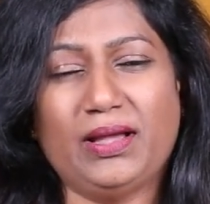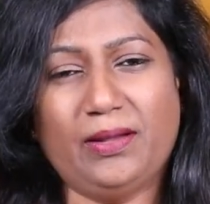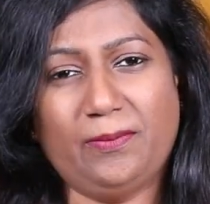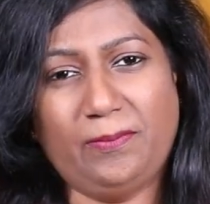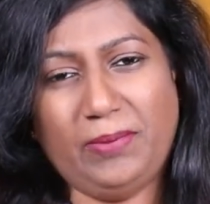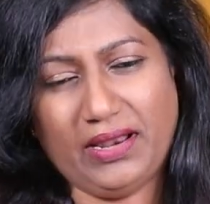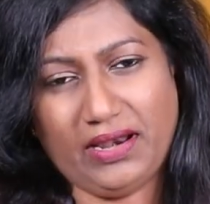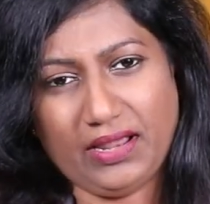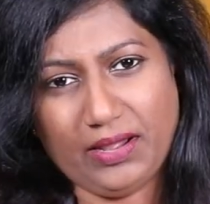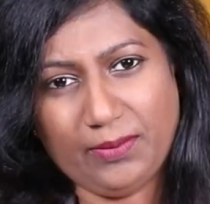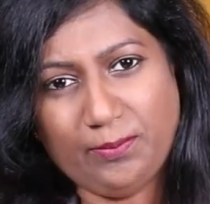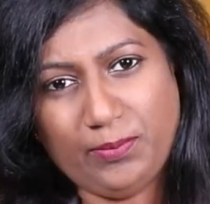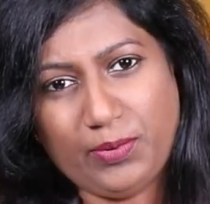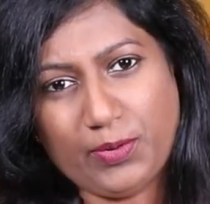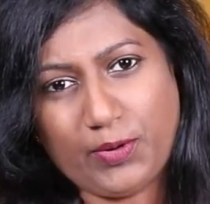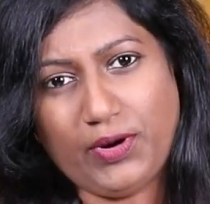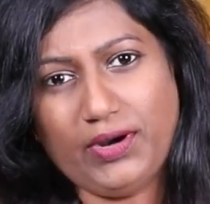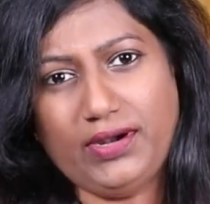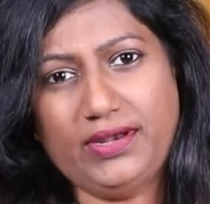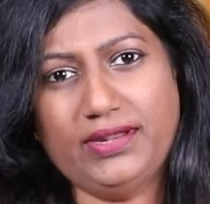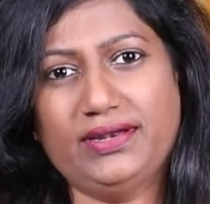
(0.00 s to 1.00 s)
But a
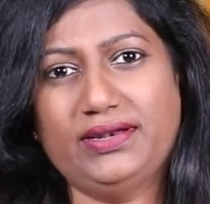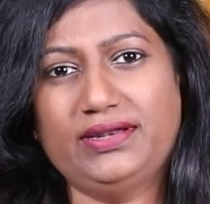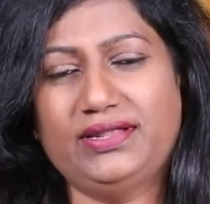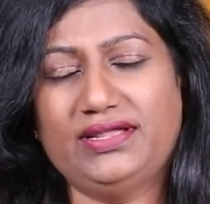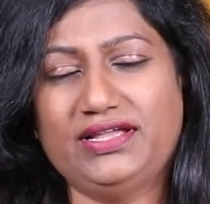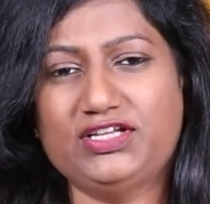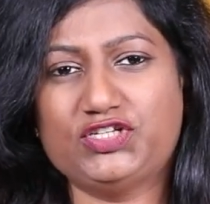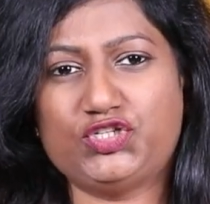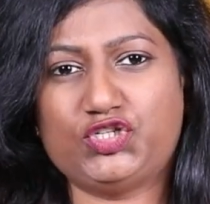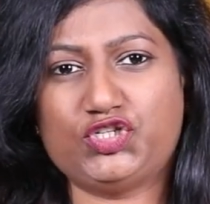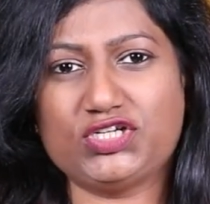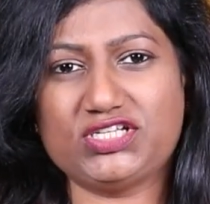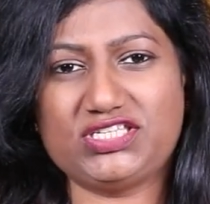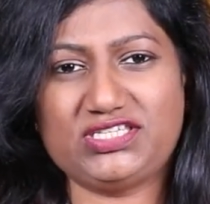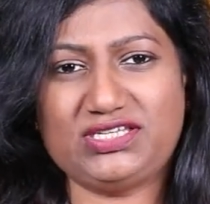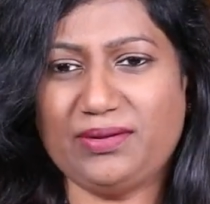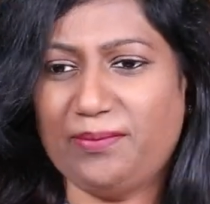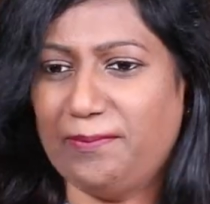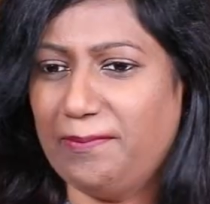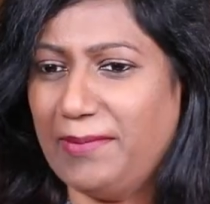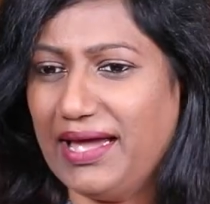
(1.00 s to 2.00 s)
burden is
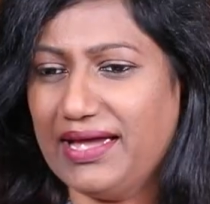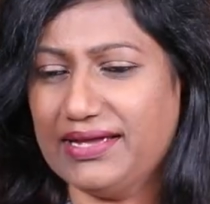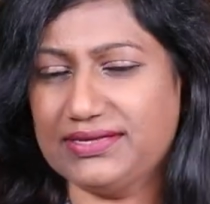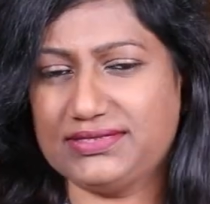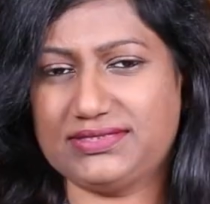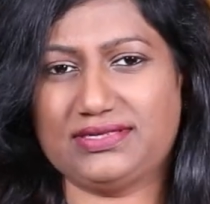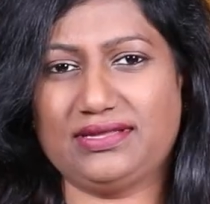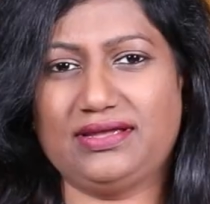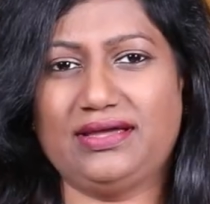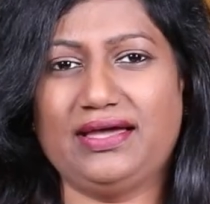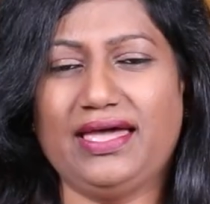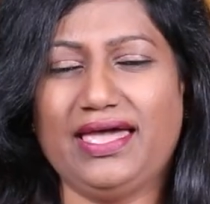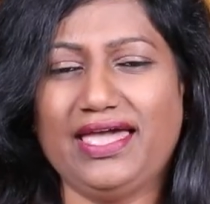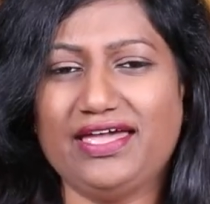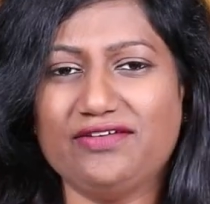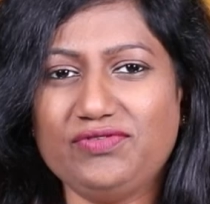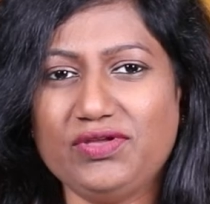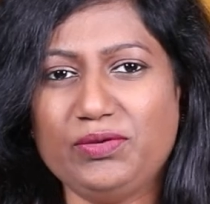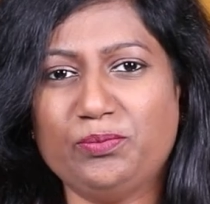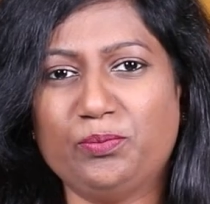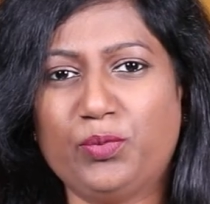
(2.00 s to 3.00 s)
just a mass, a
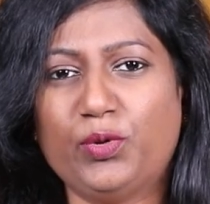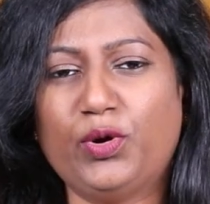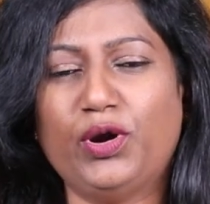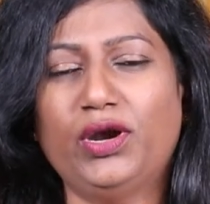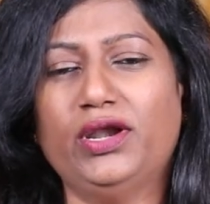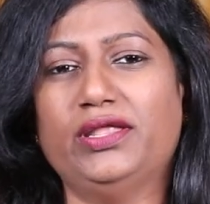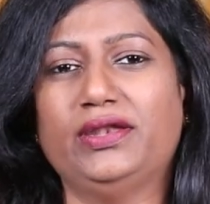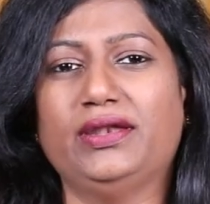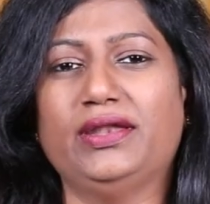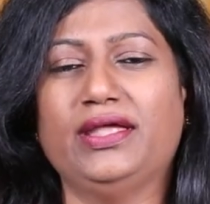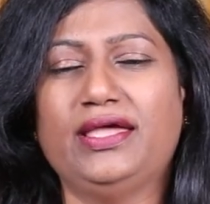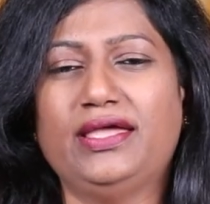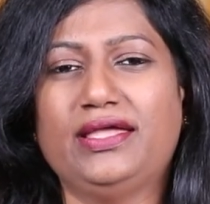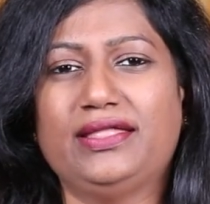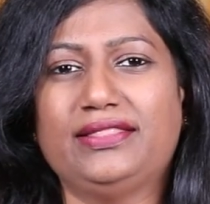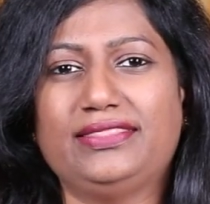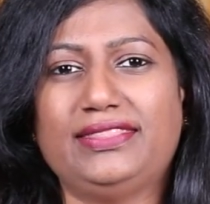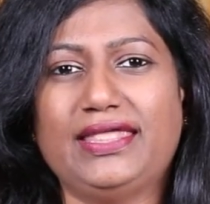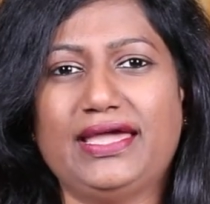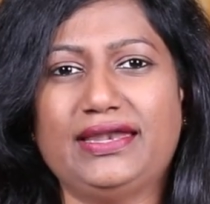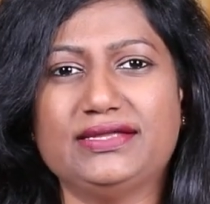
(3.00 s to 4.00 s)
heavy burden
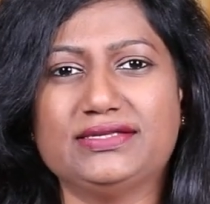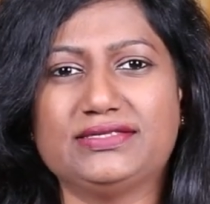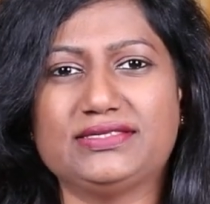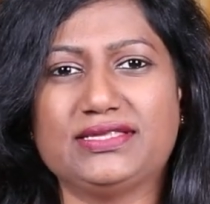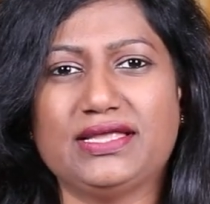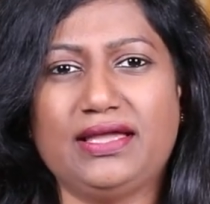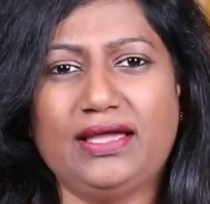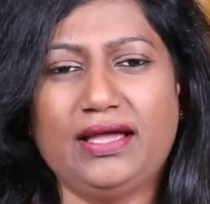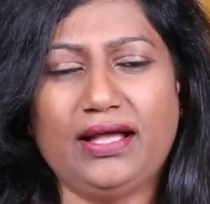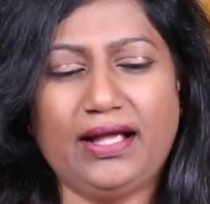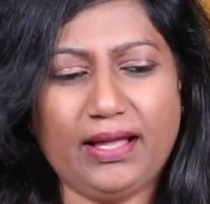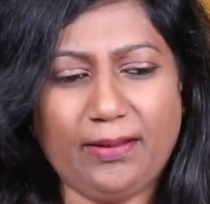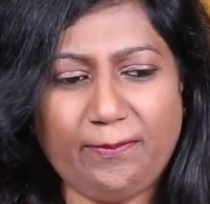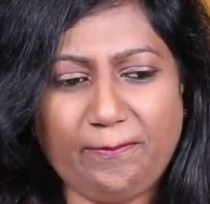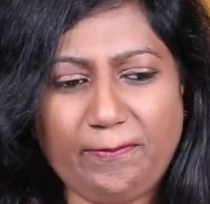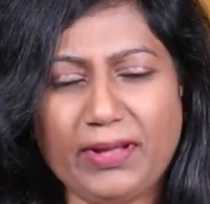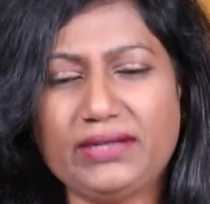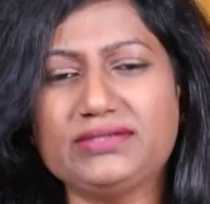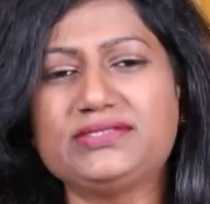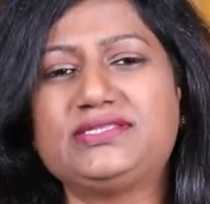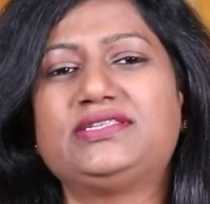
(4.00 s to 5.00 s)
that is
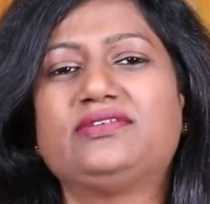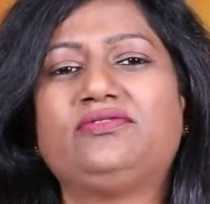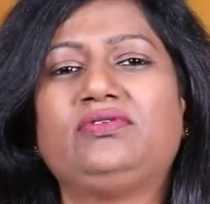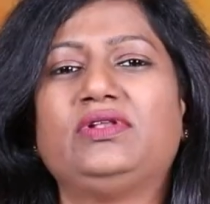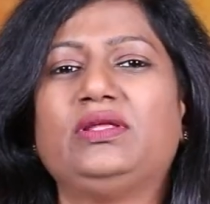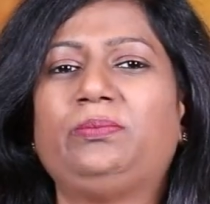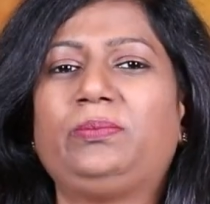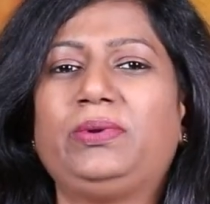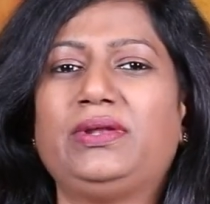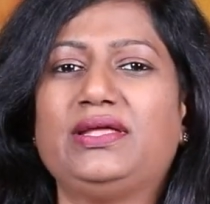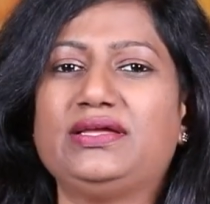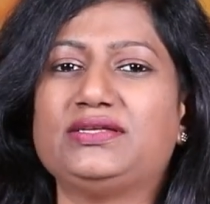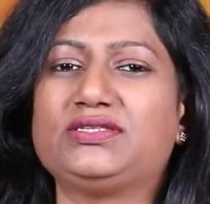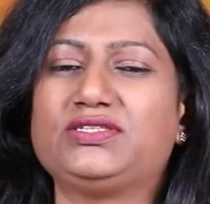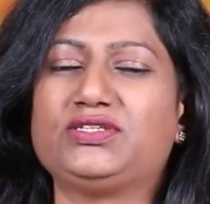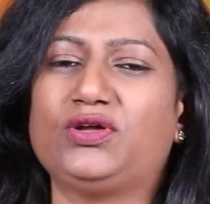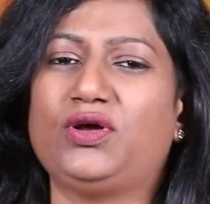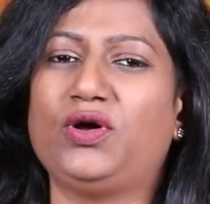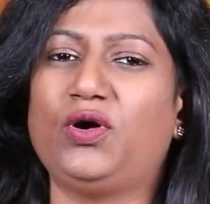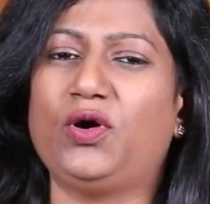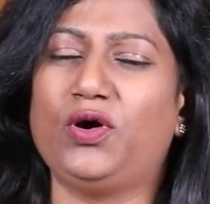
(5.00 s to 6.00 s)
compulsively
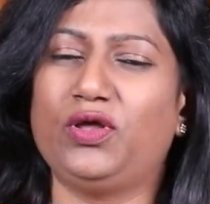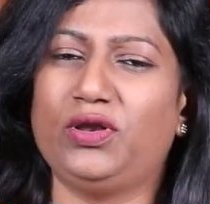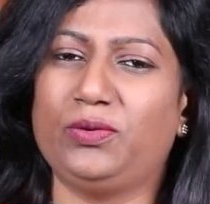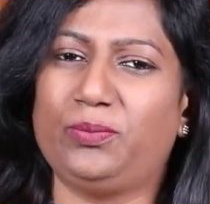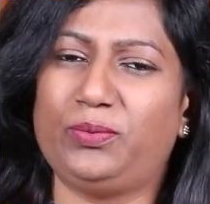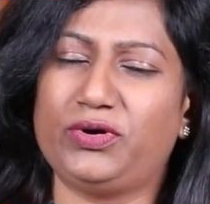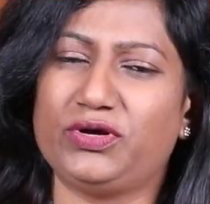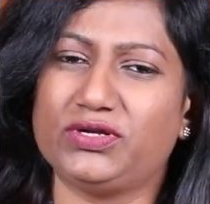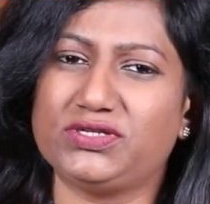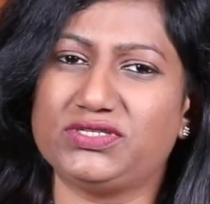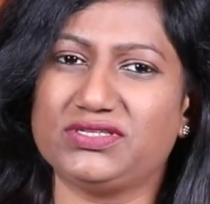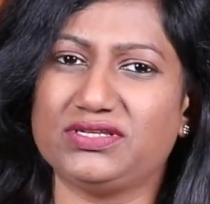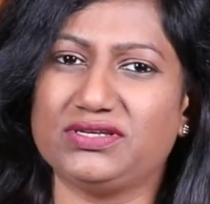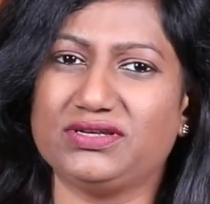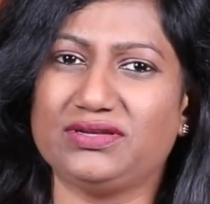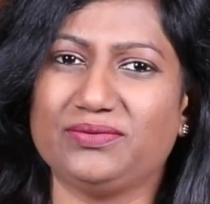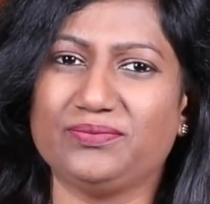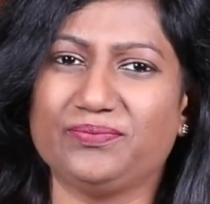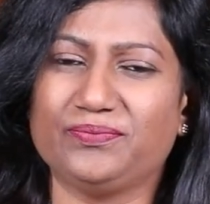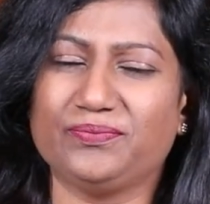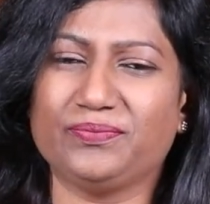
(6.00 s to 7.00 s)
placed on a person.